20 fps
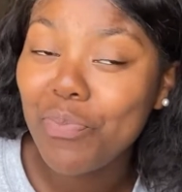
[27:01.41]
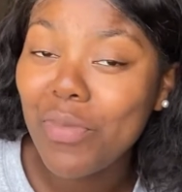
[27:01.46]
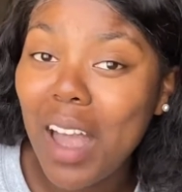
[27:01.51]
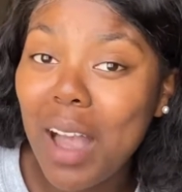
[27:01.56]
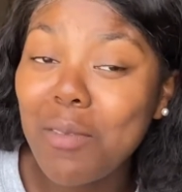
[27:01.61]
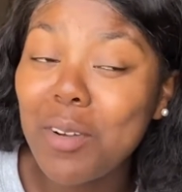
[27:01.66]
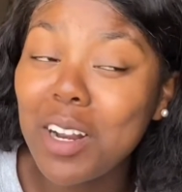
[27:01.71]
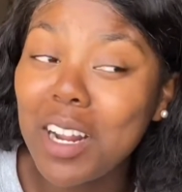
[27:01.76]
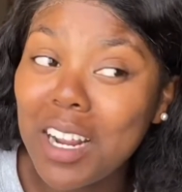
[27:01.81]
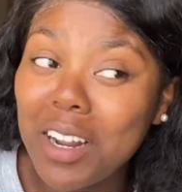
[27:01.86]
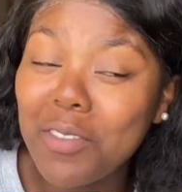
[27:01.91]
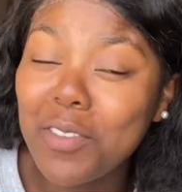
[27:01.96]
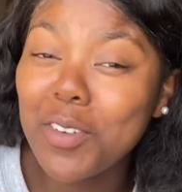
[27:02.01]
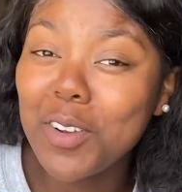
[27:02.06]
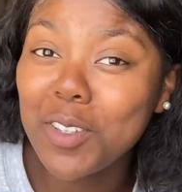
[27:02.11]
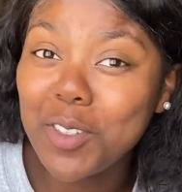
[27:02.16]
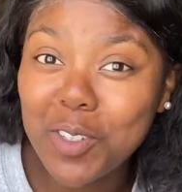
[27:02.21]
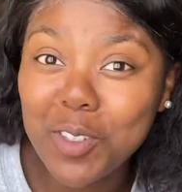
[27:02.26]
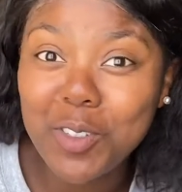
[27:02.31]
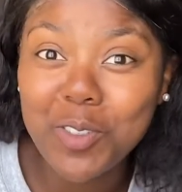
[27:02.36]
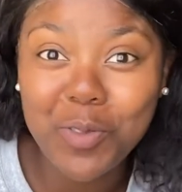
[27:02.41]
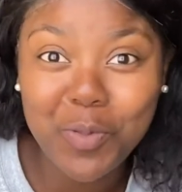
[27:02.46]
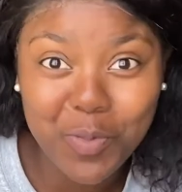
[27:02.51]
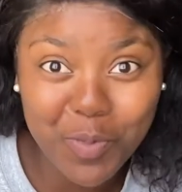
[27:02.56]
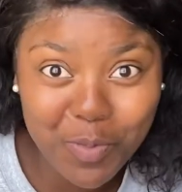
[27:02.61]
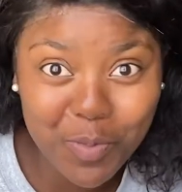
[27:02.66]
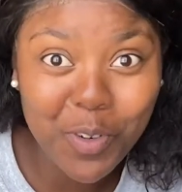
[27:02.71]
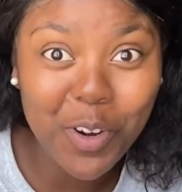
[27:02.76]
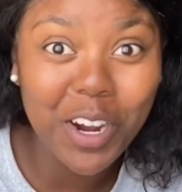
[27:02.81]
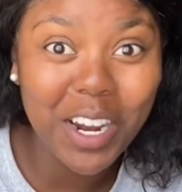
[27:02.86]
I'm gonna influence you to
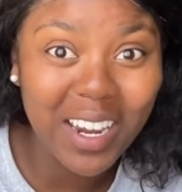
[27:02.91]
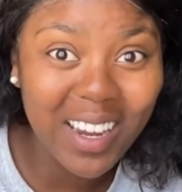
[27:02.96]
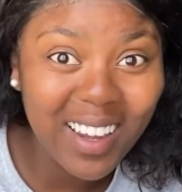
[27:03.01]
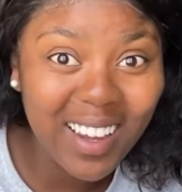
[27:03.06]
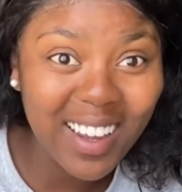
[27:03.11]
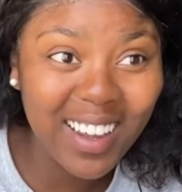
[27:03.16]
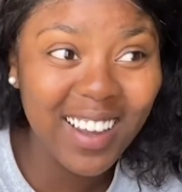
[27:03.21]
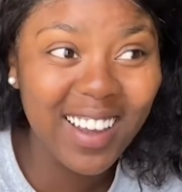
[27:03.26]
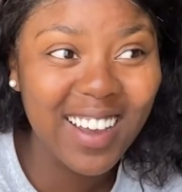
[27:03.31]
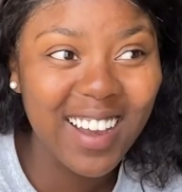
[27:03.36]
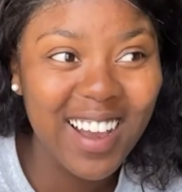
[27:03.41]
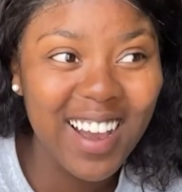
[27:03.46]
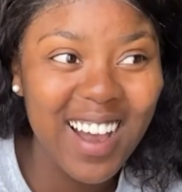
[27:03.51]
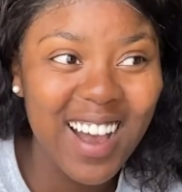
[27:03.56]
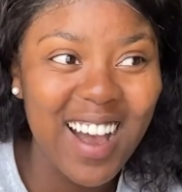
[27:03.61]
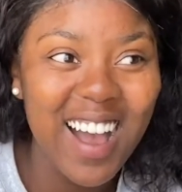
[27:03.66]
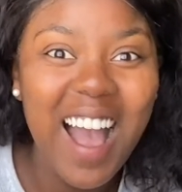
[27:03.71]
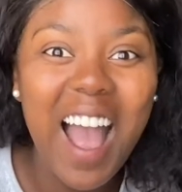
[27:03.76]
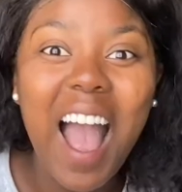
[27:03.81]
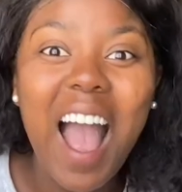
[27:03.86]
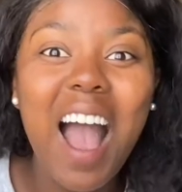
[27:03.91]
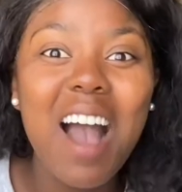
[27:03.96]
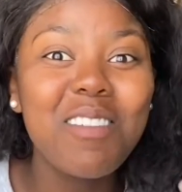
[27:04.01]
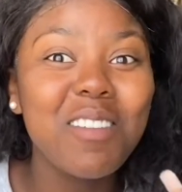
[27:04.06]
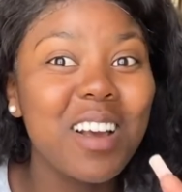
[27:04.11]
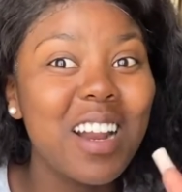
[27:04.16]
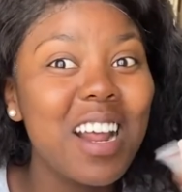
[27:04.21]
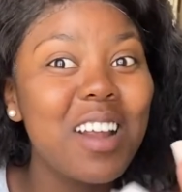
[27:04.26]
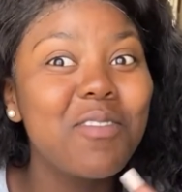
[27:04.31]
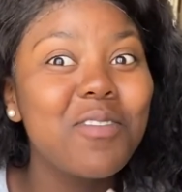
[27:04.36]
pray. I'm
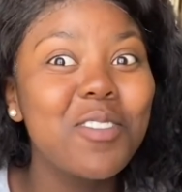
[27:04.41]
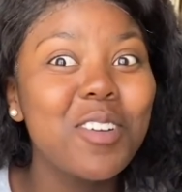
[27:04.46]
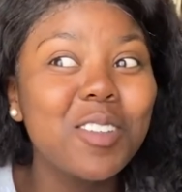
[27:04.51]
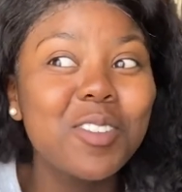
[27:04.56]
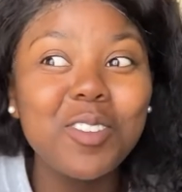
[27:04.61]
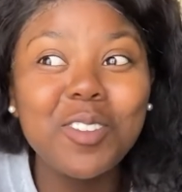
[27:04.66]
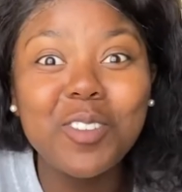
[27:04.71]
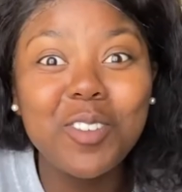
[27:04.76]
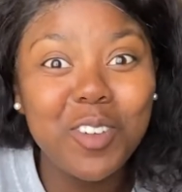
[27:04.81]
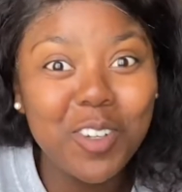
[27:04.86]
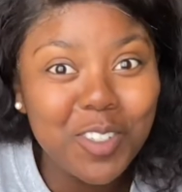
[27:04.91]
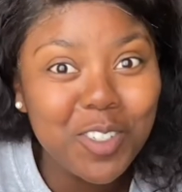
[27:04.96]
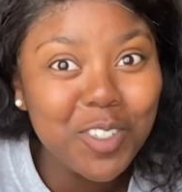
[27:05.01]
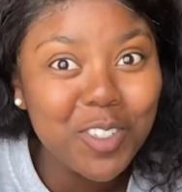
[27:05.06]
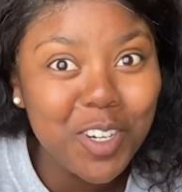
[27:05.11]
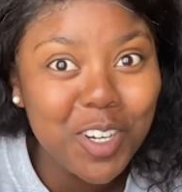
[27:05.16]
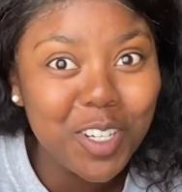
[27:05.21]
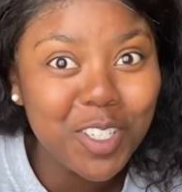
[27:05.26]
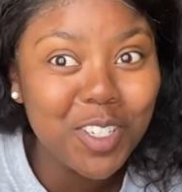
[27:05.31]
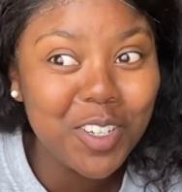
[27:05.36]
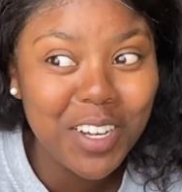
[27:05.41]
gonna influence you to go to church.